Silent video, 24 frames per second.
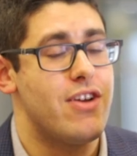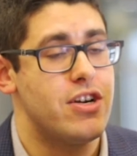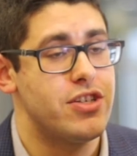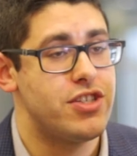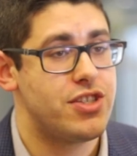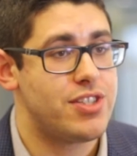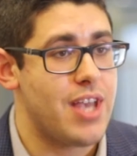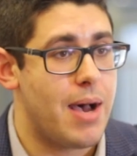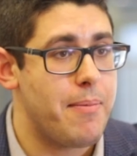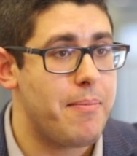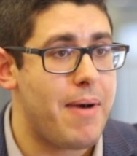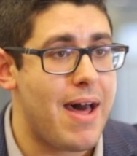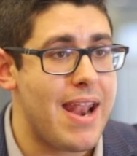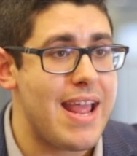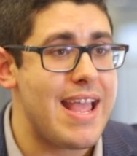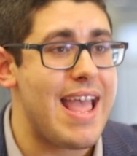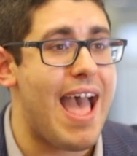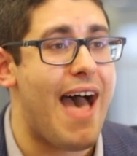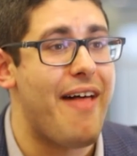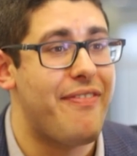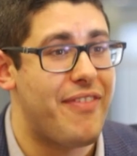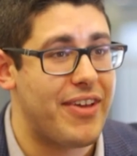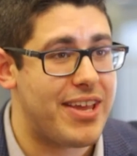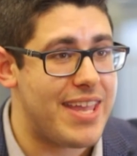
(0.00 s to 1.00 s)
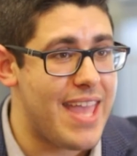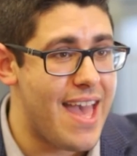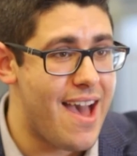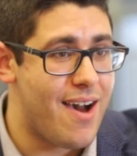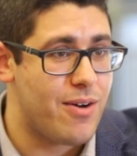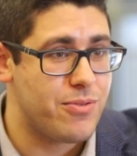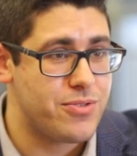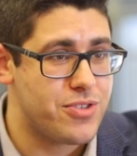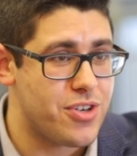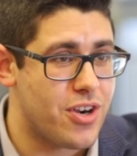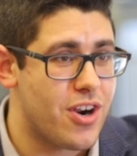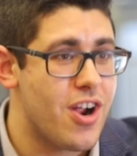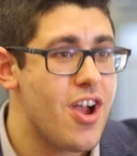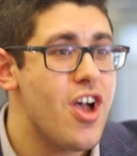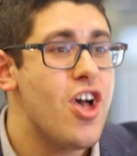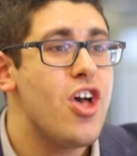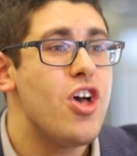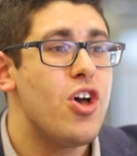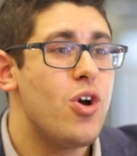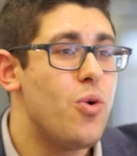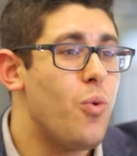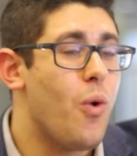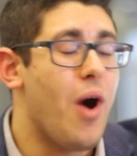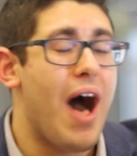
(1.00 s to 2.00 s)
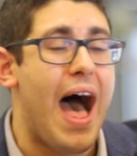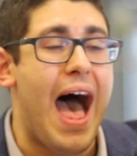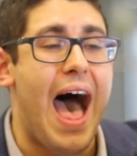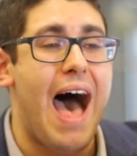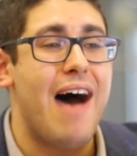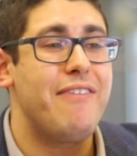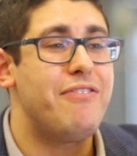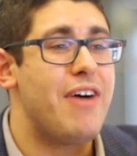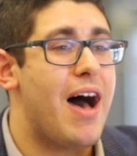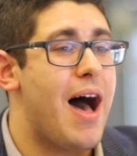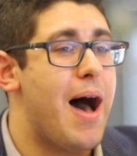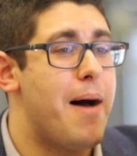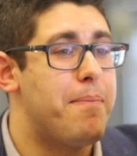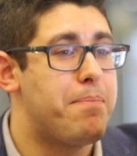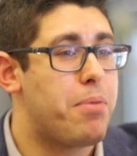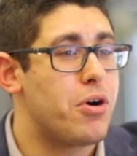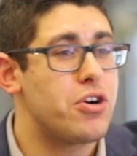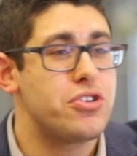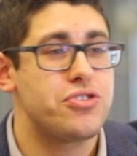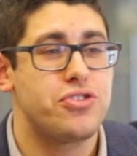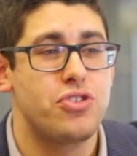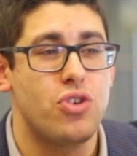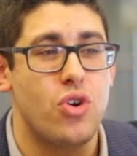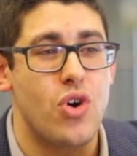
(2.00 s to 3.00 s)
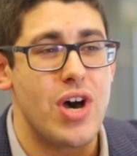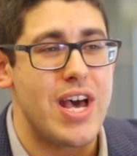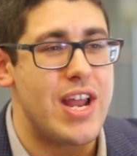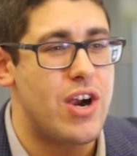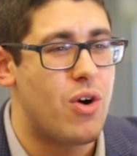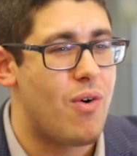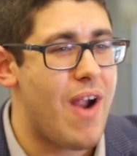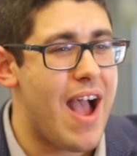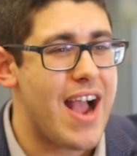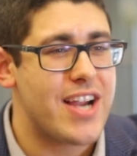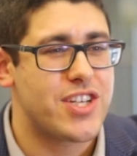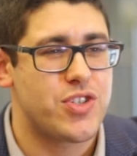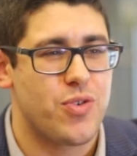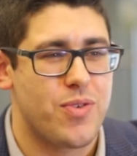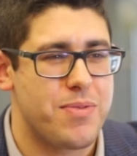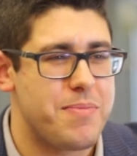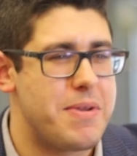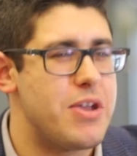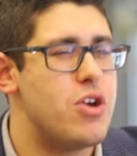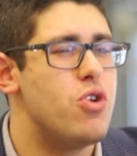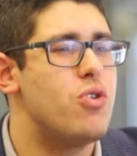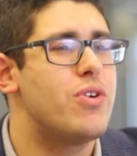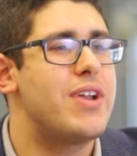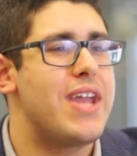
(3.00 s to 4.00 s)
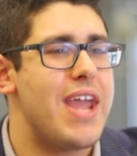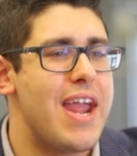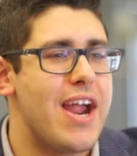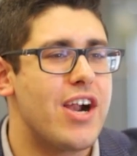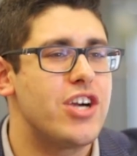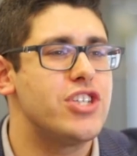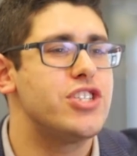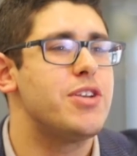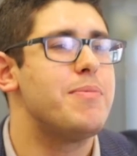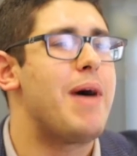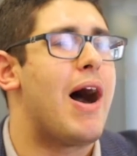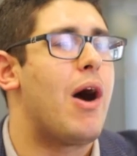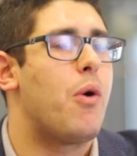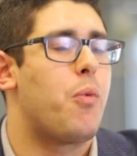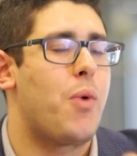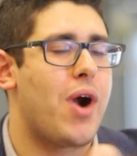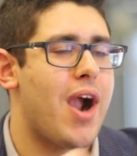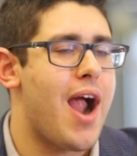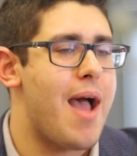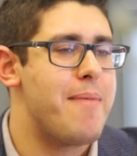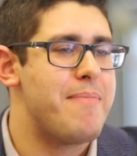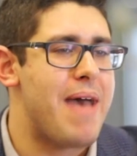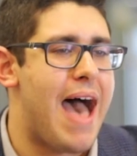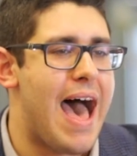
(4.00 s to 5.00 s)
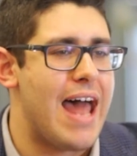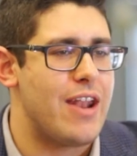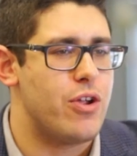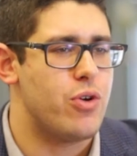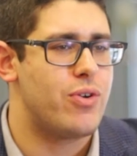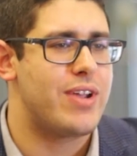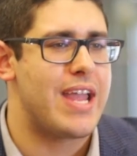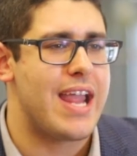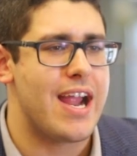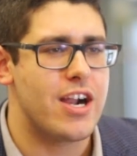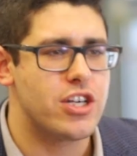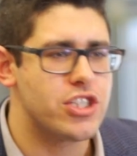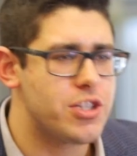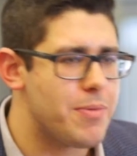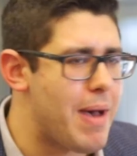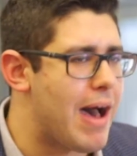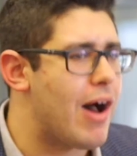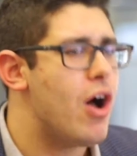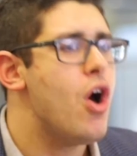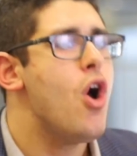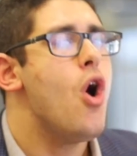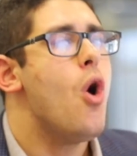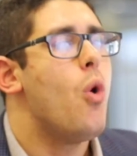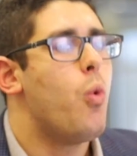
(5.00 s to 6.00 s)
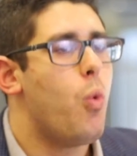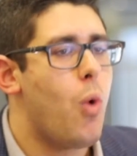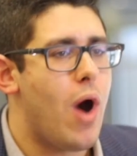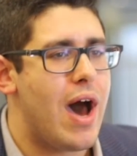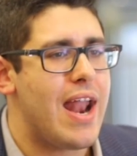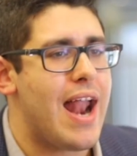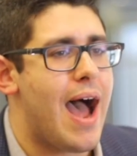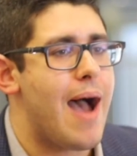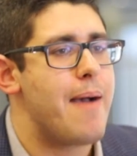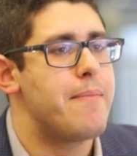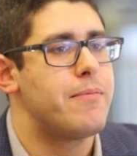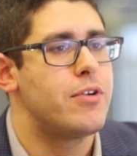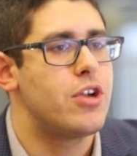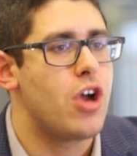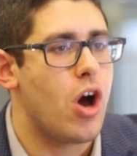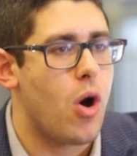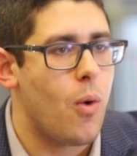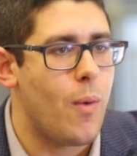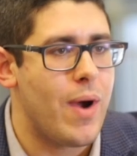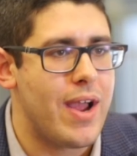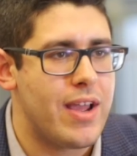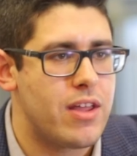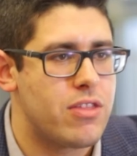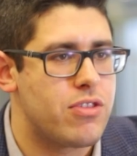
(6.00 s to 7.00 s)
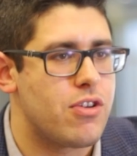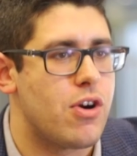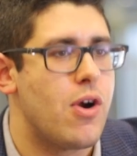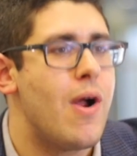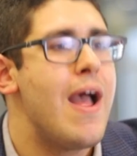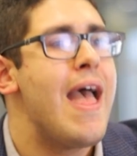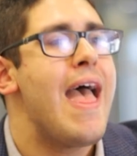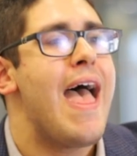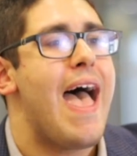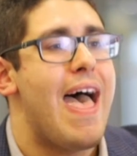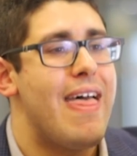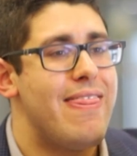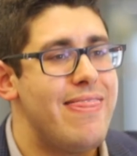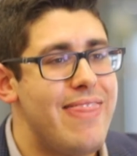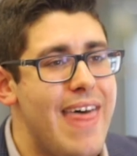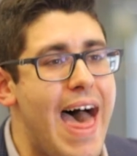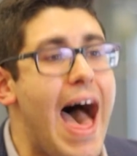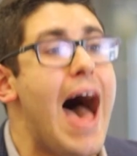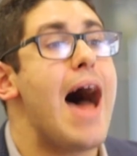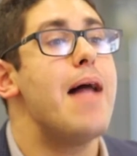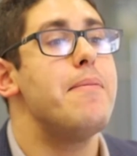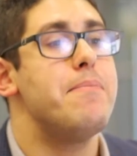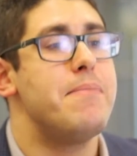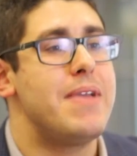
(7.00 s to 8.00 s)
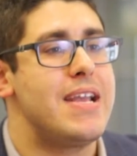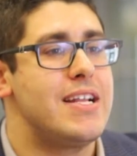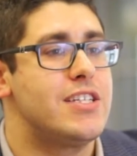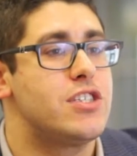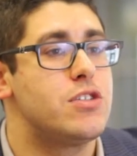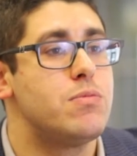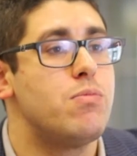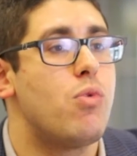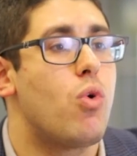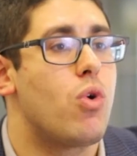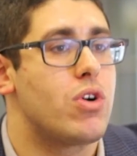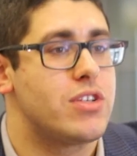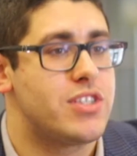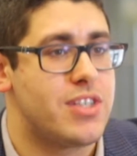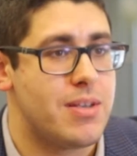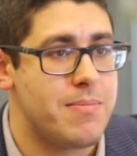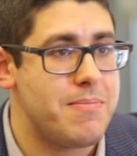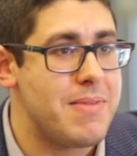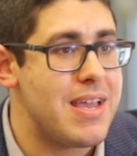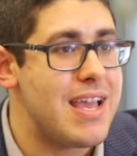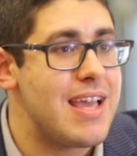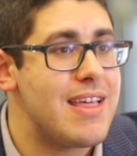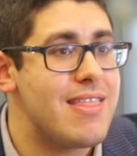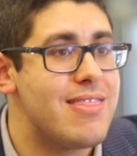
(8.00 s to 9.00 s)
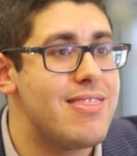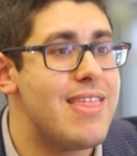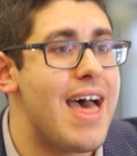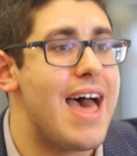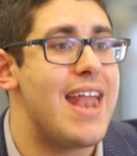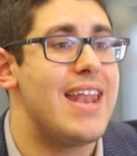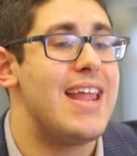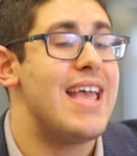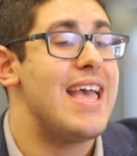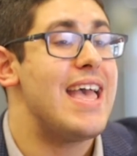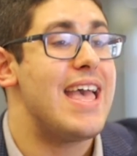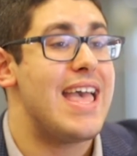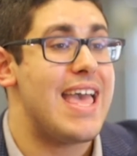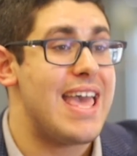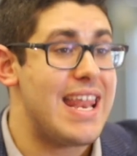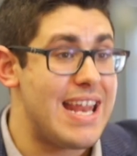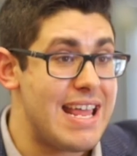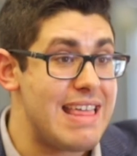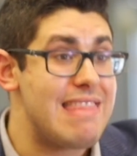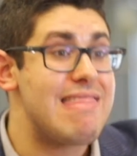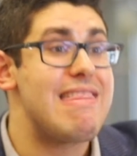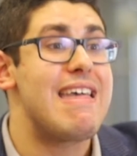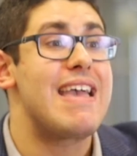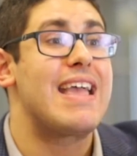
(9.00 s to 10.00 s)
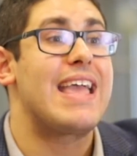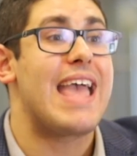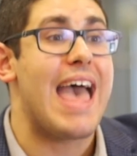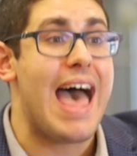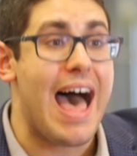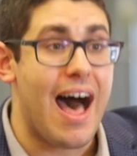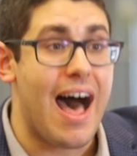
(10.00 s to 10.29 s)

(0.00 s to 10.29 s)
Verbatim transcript: there's somebody at the counter who will have a personal interaction with me, who cares about where I'm at, who cares about what I'm going through. And that means more to me than anything